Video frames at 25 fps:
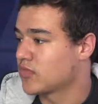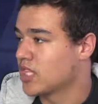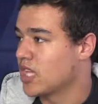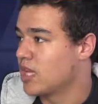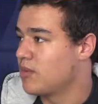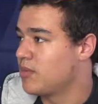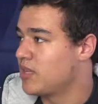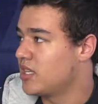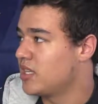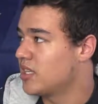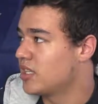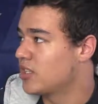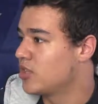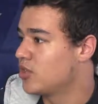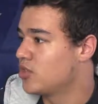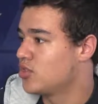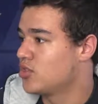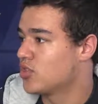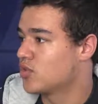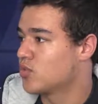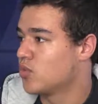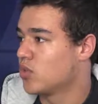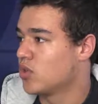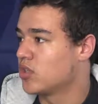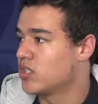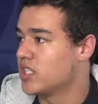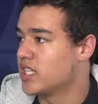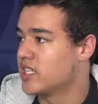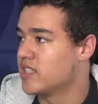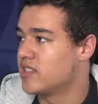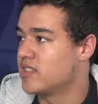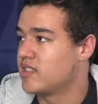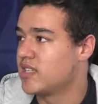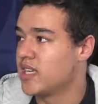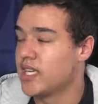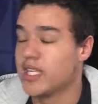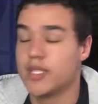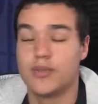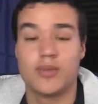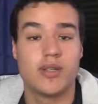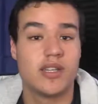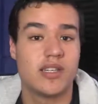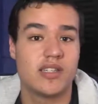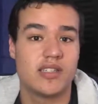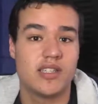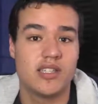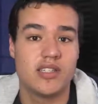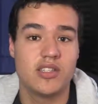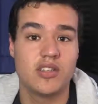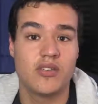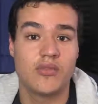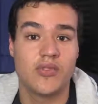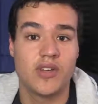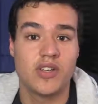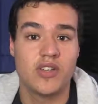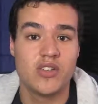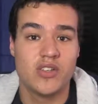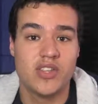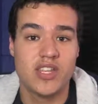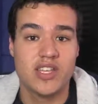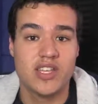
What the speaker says: I mean, I could just walk downstairs, but it's easier if I do